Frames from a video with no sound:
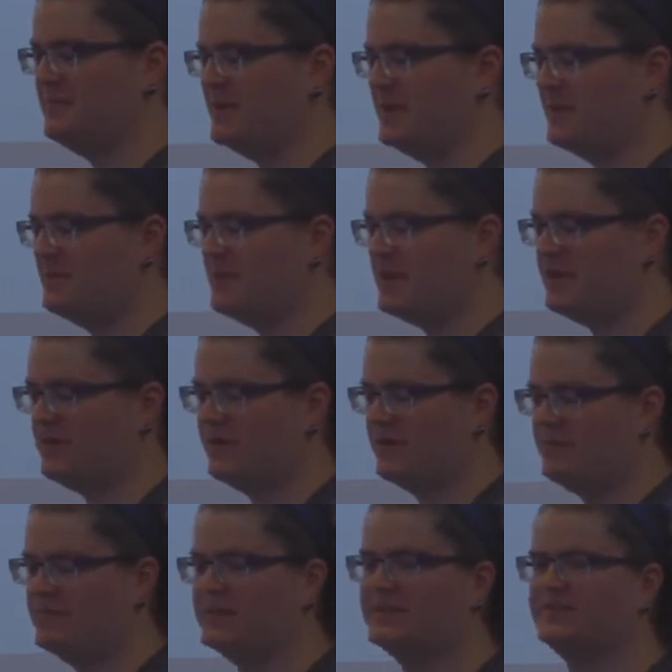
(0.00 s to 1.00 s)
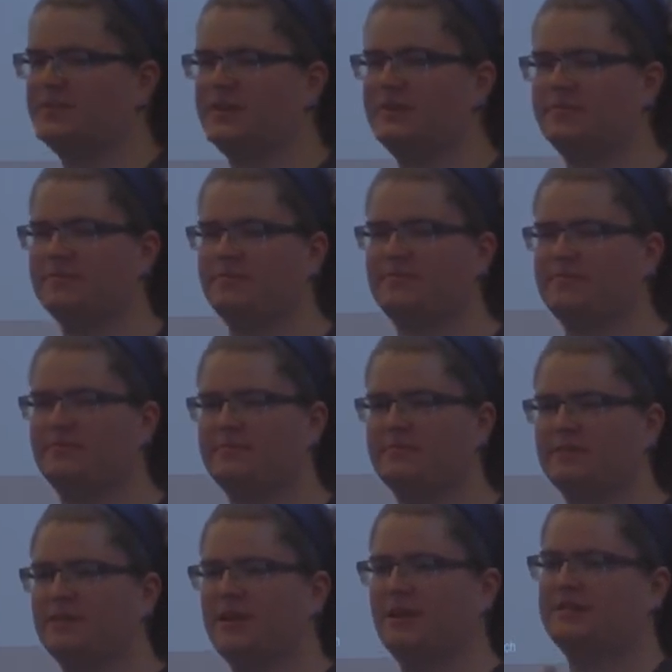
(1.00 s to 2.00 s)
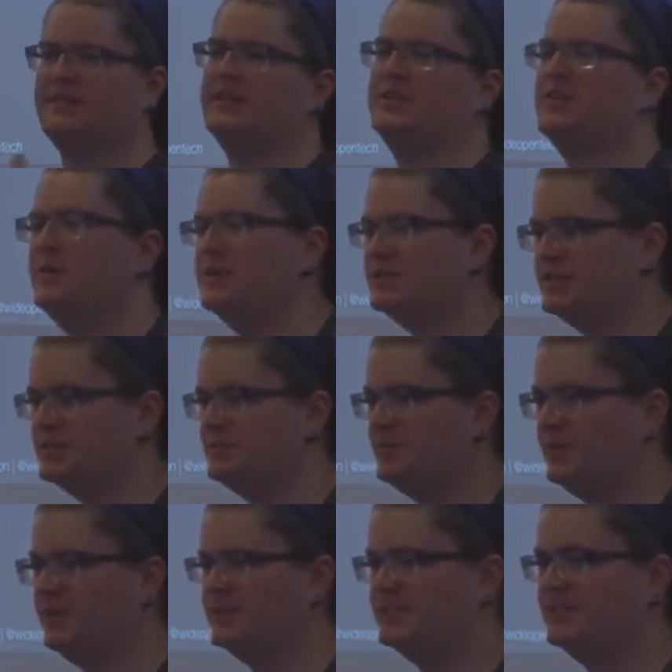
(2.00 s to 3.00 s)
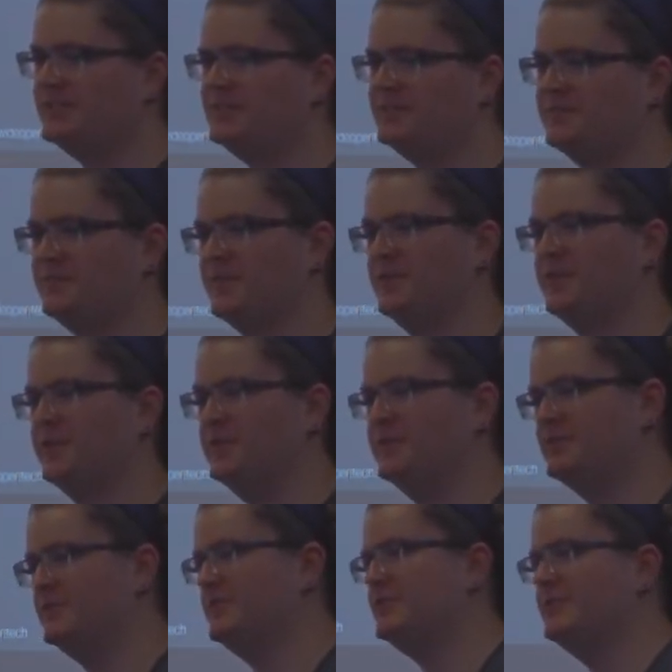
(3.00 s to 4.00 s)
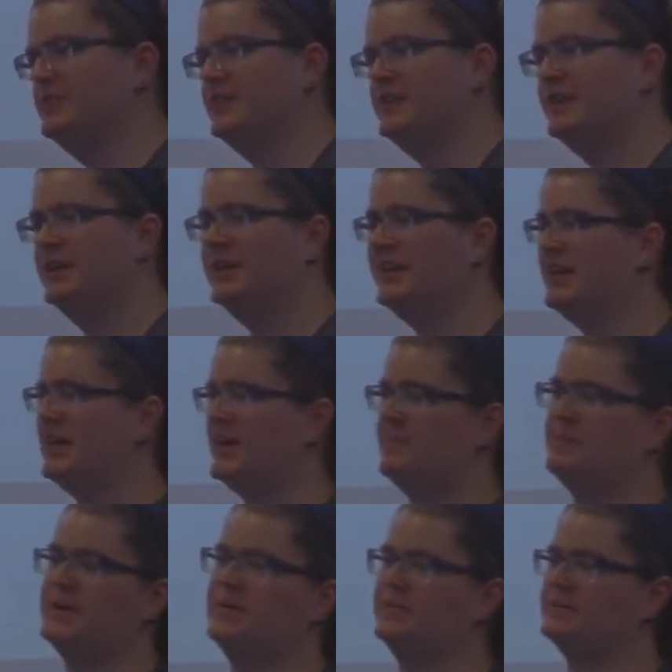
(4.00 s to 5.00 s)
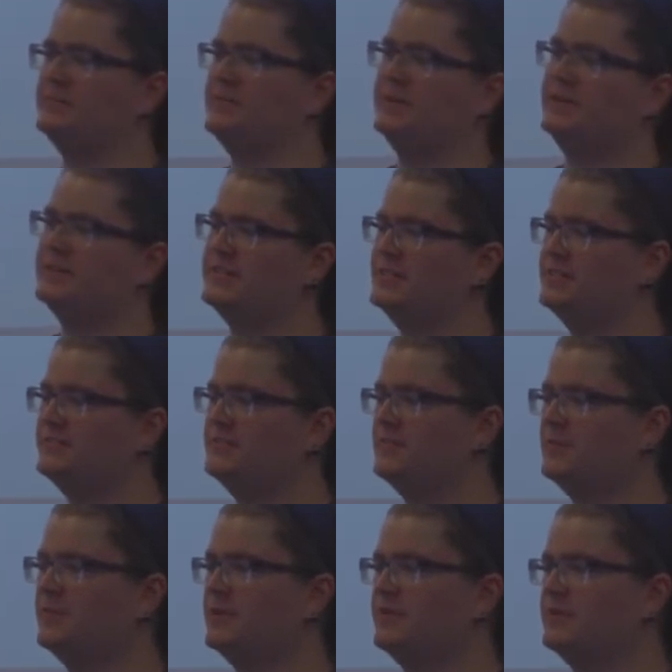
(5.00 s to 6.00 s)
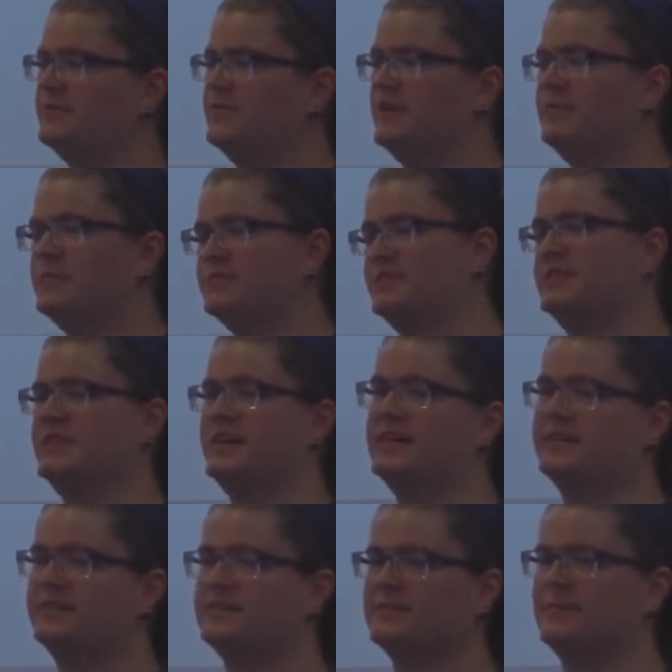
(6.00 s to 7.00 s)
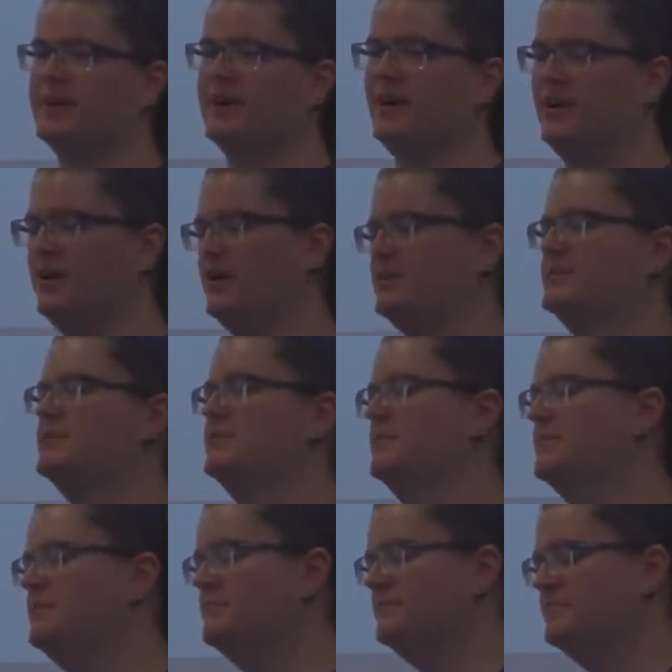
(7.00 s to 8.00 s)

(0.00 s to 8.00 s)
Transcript: make better administrative content curation experiences for your users, and better experiences for your developers and designers to make awesome